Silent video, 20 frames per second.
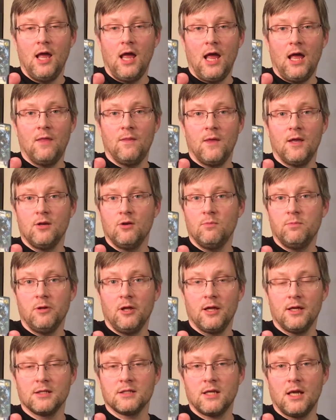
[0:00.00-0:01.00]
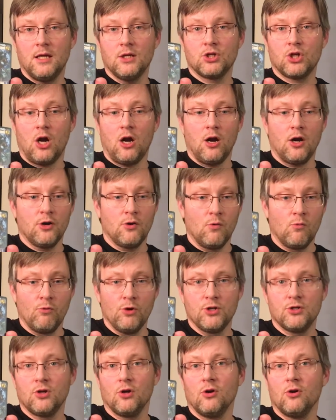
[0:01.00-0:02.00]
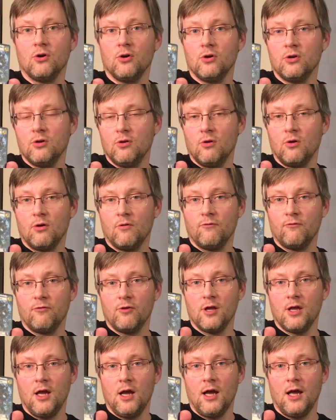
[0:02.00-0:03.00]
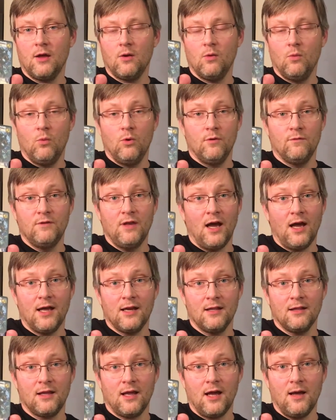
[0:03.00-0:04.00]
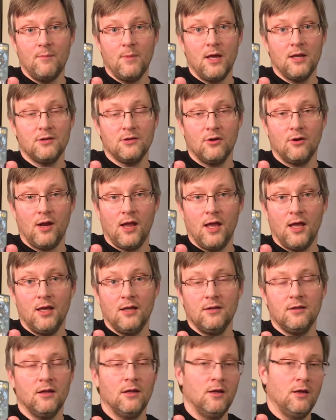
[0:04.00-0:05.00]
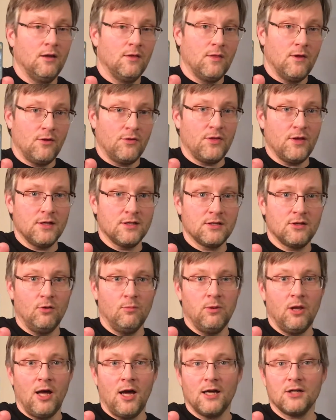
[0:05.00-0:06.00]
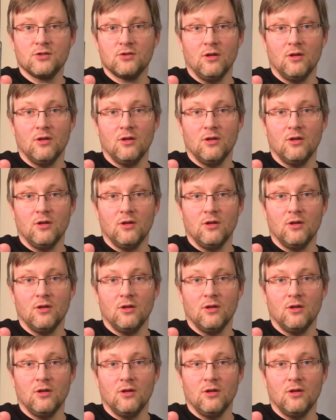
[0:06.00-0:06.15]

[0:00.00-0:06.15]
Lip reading: and then you play a Sage card, return your free guy who would have died in combat to your hand, their thing still blocks.